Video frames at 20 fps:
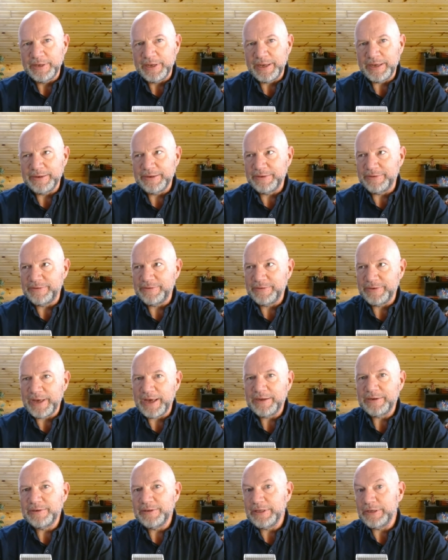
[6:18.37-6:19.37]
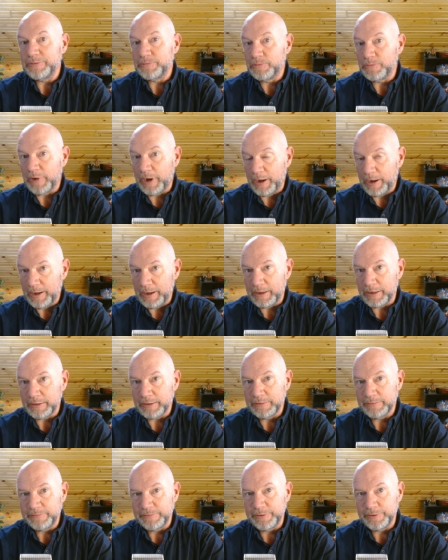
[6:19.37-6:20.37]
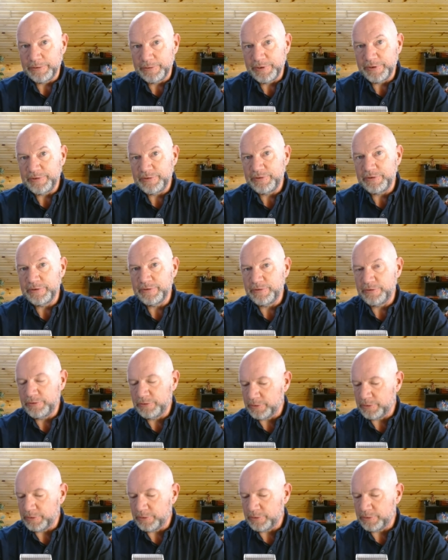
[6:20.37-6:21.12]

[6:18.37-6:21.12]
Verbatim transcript: And it's not only wrong for Christians